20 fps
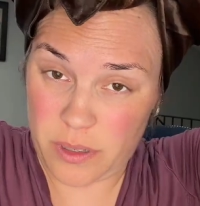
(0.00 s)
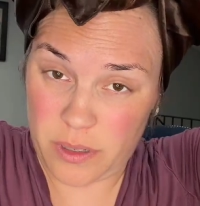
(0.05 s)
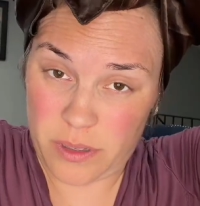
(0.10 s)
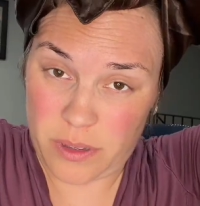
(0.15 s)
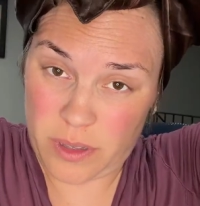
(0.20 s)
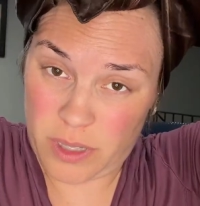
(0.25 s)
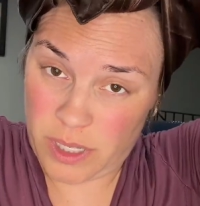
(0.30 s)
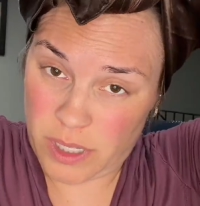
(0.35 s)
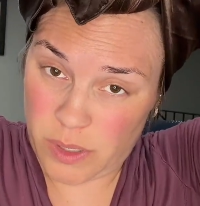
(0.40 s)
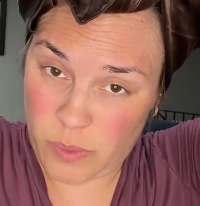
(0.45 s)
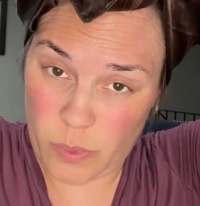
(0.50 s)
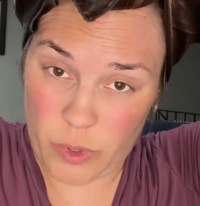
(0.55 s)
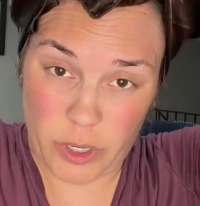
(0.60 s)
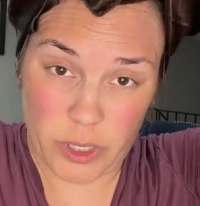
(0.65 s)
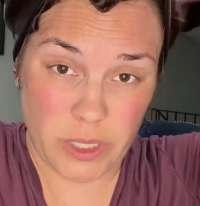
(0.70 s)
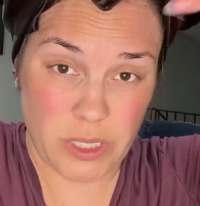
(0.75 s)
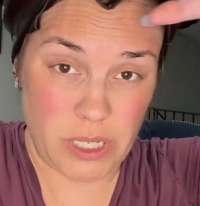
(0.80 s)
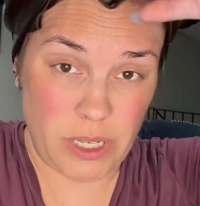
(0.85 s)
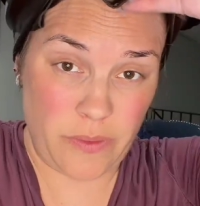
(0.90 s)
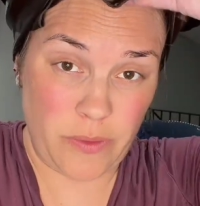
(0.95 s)
this
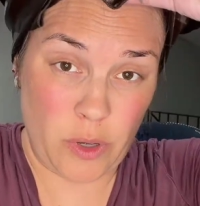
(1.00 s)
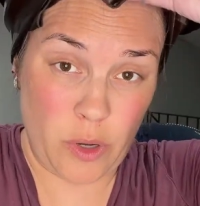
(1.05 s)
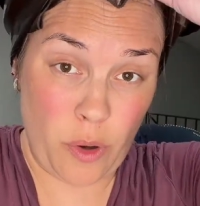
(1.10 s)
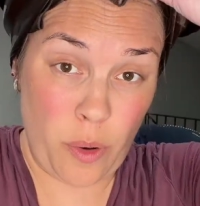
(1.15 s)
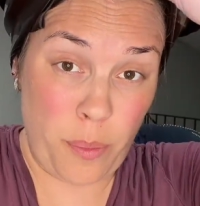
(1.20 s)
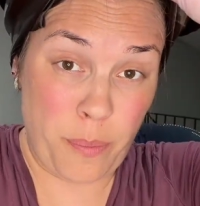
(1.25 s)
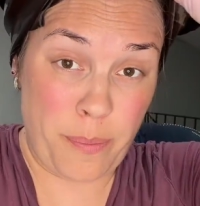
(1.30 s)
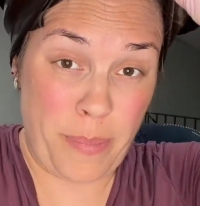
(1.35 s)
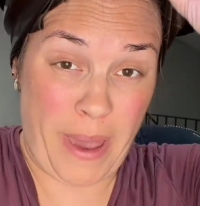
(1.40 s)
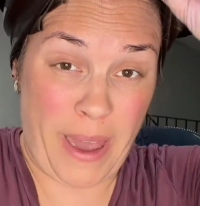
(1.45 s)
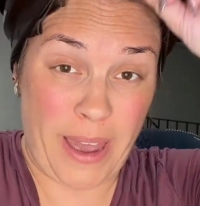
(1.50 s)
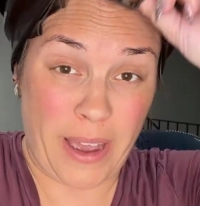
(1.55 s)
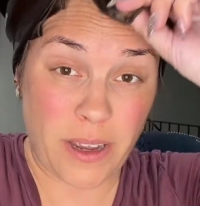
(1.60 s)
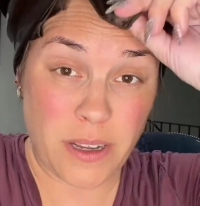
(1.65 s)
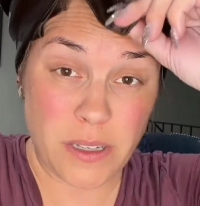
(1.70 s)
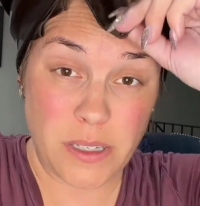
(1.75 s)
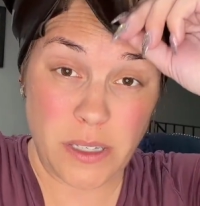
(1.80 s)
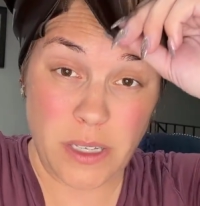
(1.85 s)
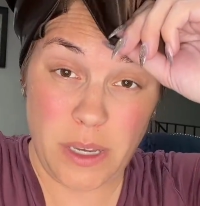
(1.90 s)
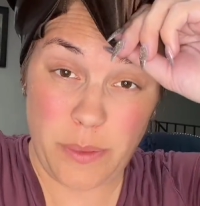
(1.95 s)
works. If you're a back
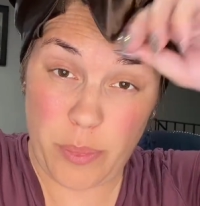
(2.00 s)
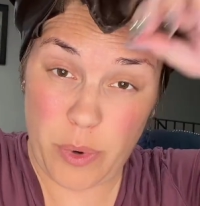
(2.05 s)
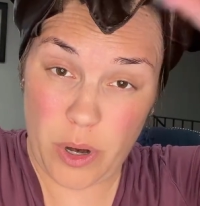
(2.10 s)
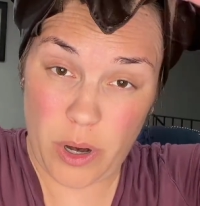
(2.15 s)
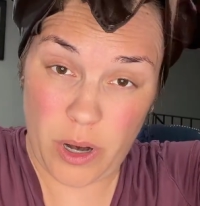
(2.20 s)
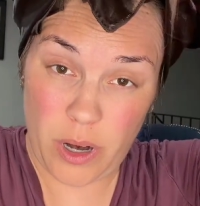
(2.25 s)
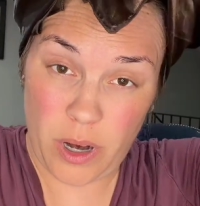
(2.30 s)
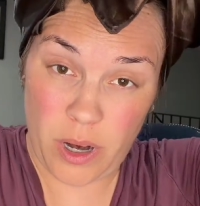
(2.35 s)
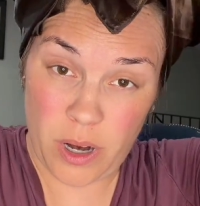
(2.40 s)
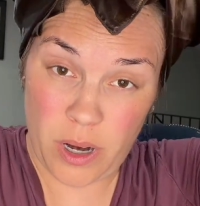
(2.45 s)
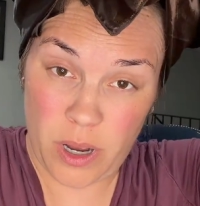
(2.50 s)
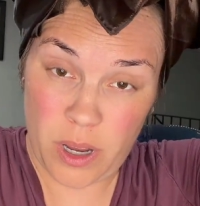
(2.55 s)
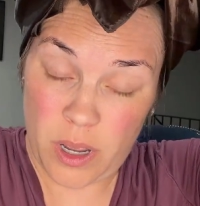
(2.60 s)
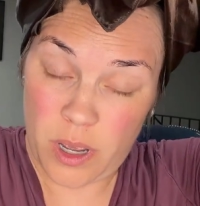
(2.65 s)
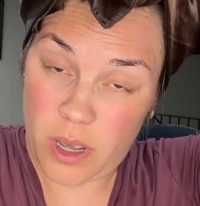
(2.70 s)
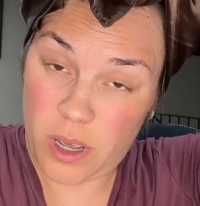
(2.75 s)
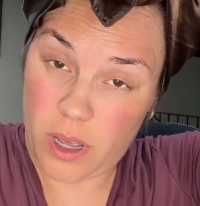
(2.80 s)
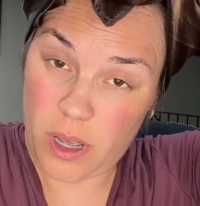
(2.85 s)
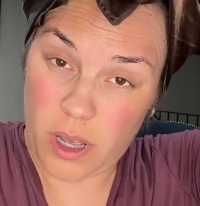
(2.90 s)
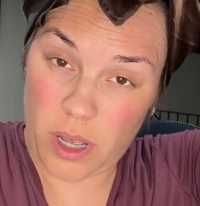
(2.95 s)
sleeper,
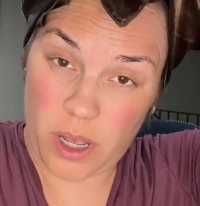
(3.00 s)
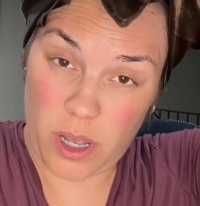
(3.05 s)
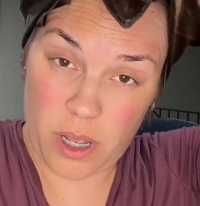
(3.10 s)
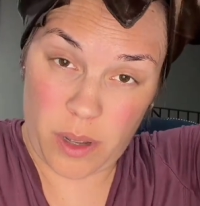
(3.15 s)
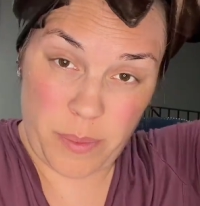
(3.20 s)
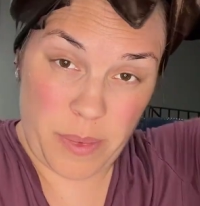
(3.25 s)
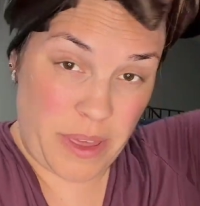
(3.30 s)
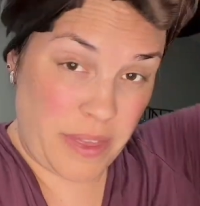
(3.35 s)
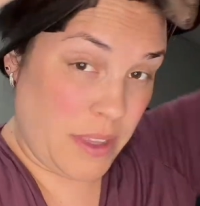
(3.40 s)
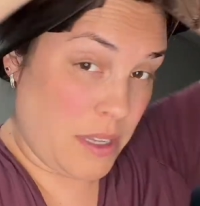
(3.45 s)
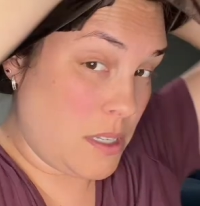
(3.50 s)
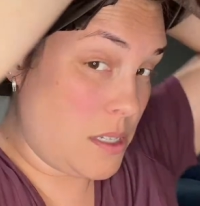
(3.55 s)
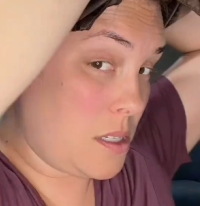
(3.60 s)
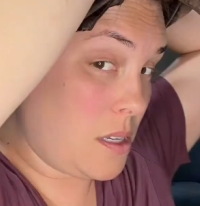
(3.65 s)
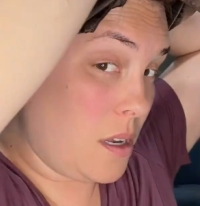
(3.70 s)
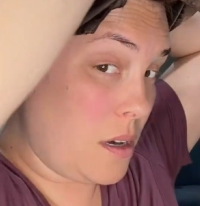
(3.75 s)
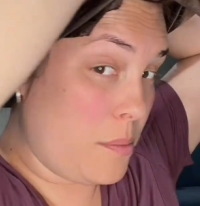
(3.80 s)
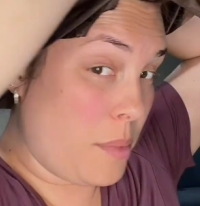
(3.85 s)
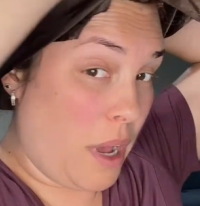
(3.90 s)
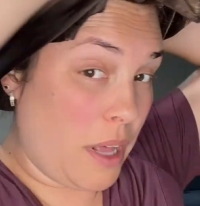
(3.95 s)
and this is
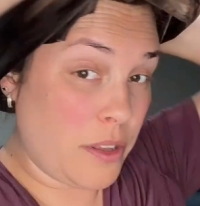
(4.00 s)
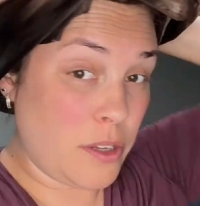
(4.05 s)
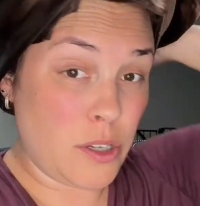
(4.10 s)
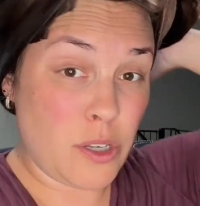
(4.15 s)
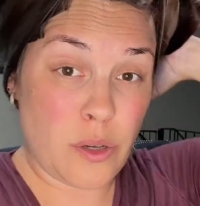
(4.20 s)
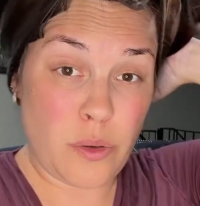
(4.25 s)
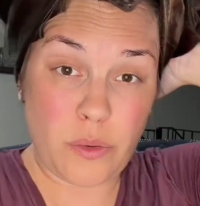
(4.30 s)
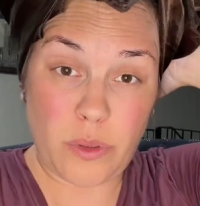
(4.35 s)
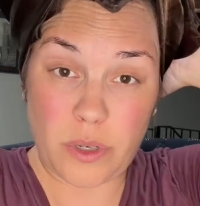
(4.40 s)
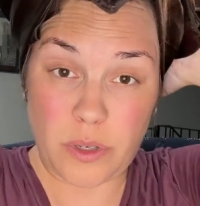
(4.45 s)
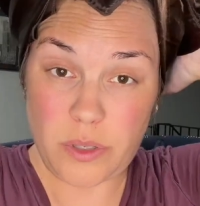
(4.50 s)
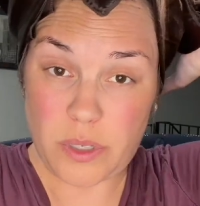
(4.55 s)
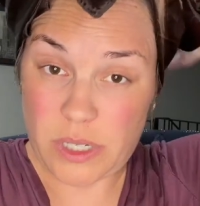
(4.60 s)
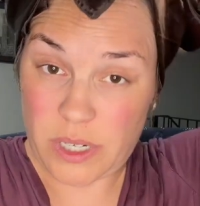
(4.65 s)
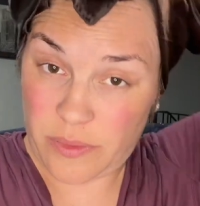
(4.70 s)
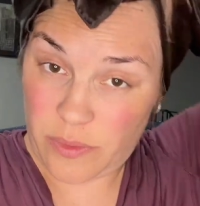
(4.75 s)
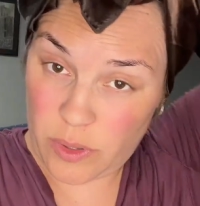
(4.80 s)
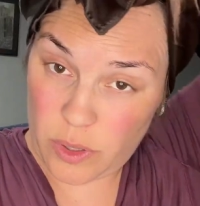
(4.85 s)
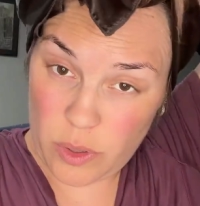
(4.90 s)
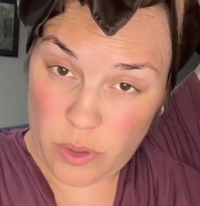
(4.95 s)
gonna bother you, there's
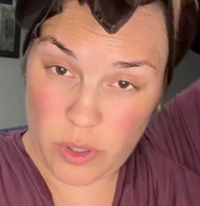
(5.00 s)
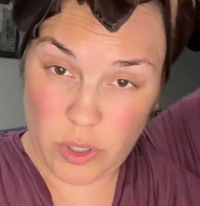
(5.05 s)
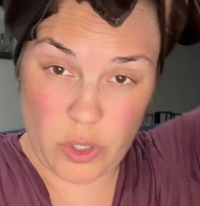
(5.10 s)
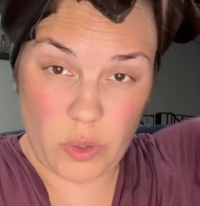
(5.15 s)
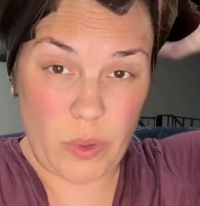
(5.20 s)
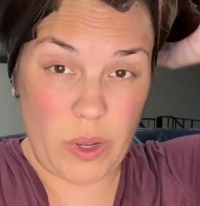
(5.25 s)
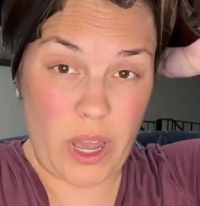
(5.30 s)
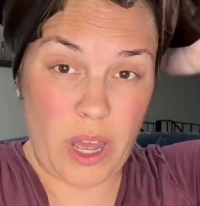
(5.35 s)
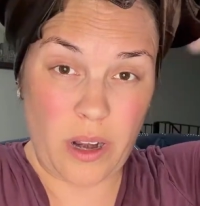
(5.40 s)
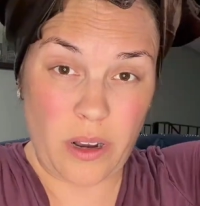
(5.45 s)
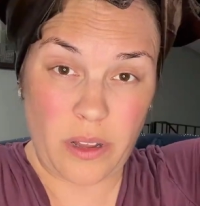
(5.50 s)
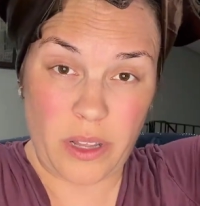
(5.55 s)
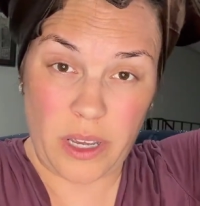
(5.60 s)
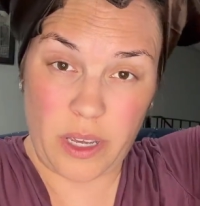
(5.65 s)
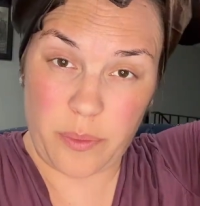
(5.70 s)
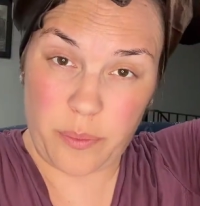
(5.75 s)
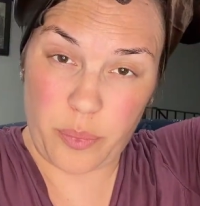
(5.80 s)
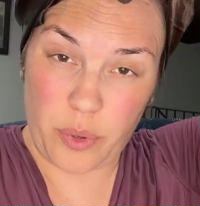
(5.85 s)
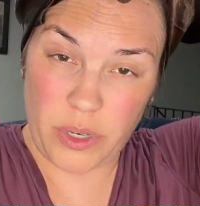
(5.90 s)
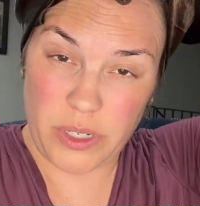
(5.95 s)
different, you can do it kind of
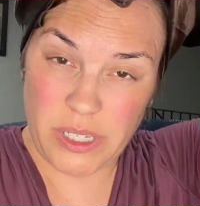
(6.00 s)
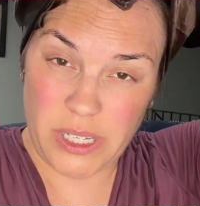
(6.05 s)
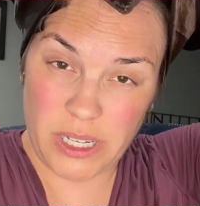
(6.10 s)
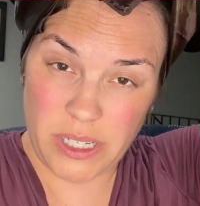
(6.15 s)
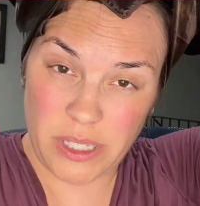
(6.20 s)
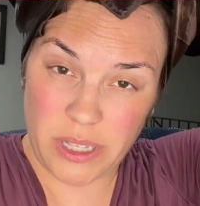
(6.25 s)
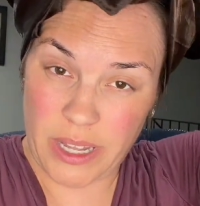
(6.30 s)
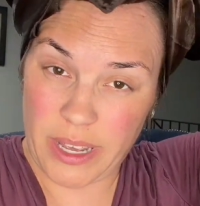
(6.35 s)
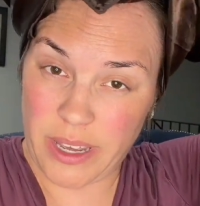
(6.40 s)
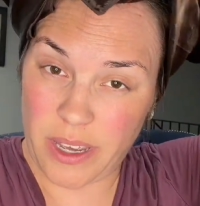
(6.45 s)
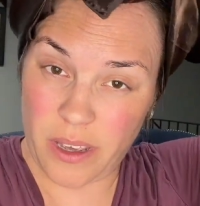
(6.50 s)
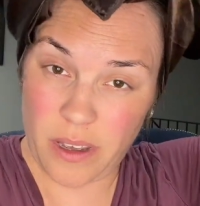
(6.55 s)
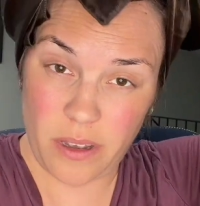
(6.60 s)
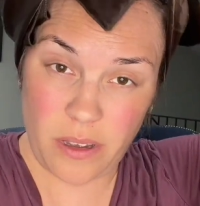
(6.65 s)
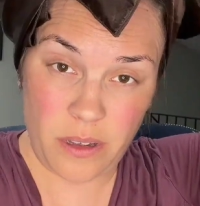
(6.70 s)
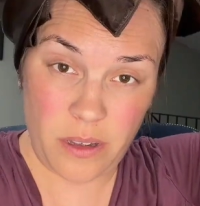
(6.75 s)
like Princess Leia,